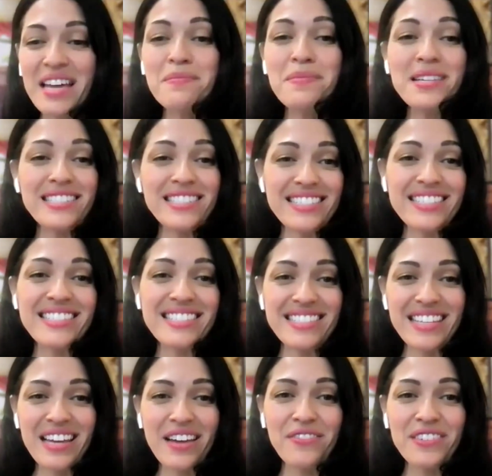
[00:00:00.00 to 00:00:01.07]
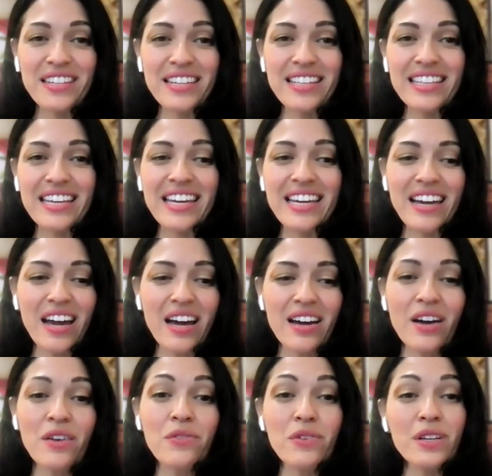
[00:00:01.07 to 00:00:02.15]
Zen Business is definitely
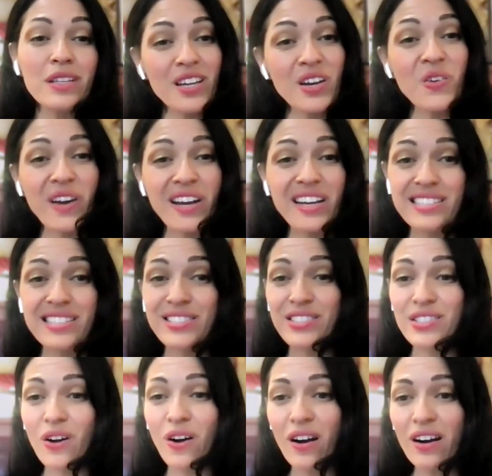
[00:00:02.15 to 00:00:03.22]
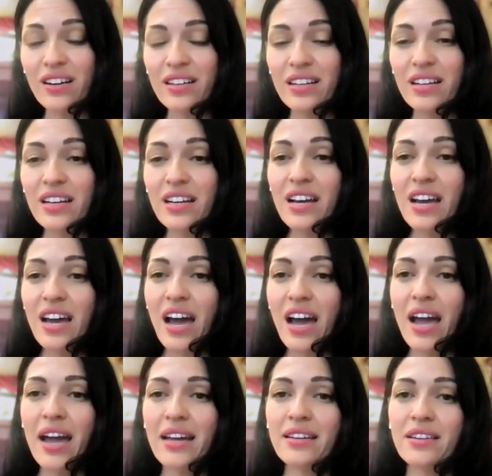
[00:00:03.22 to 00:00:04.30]
a really great start.
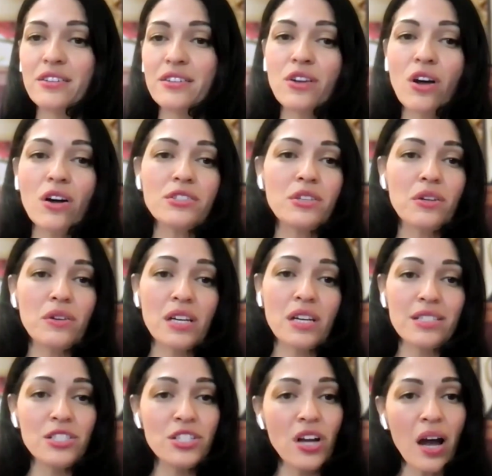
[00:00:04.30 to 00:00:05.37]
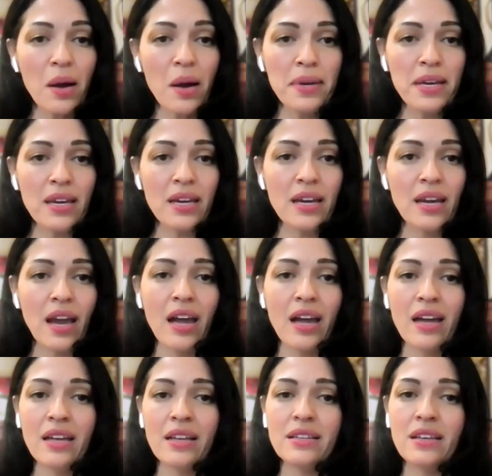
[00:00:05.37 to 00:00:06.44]
And there's also Kajabi,
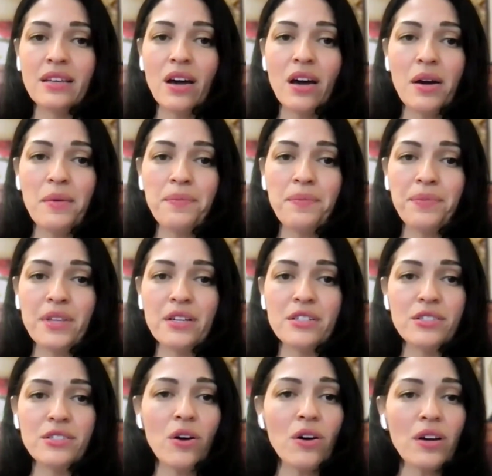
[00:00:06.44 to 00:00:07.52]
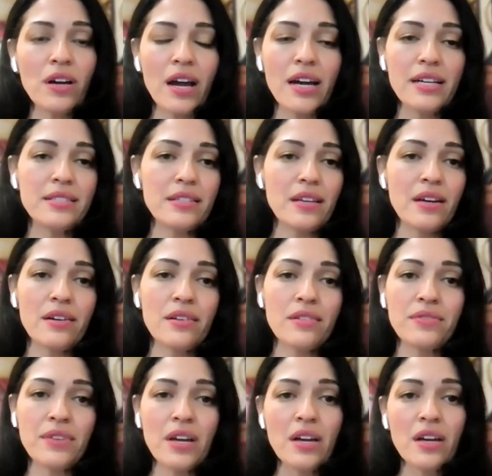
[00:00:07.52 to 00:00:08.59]
and there's all kinds
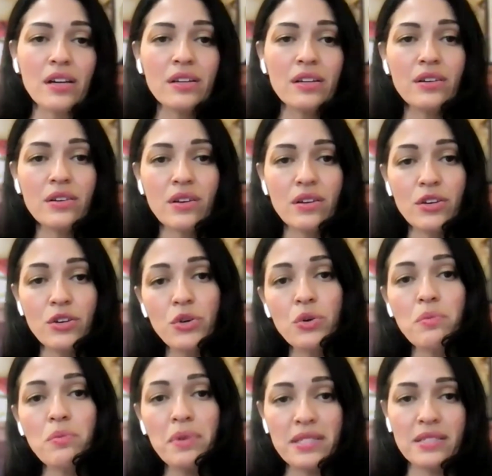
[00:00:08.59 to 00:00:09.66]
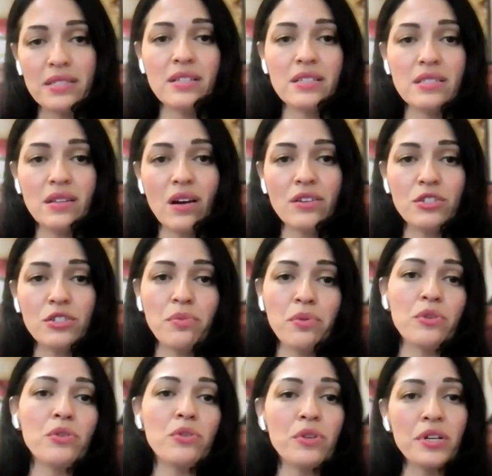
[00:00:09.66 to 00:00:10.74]
of new business
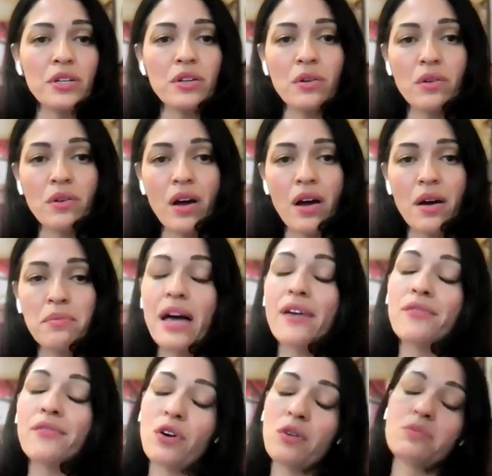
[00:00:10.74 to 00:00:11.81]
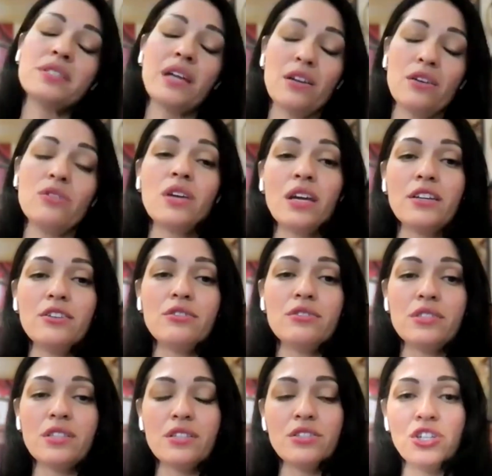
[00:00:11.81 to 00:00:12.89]
entrepreneurial platforms that you can
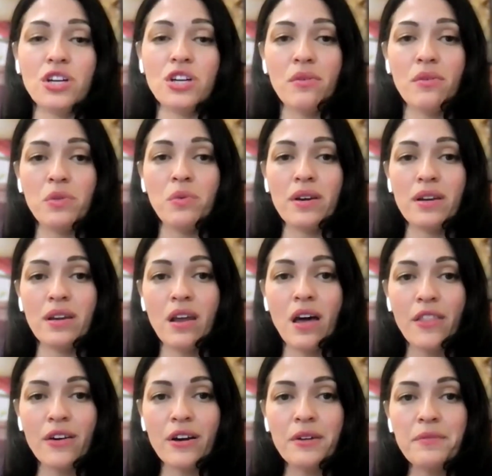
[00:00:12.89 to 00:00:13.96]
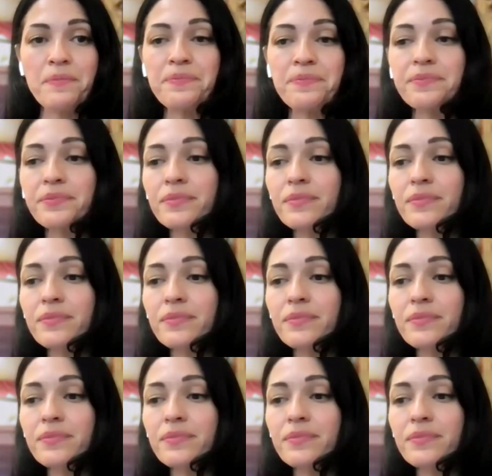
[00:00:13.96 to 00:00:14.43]
use and share with one another.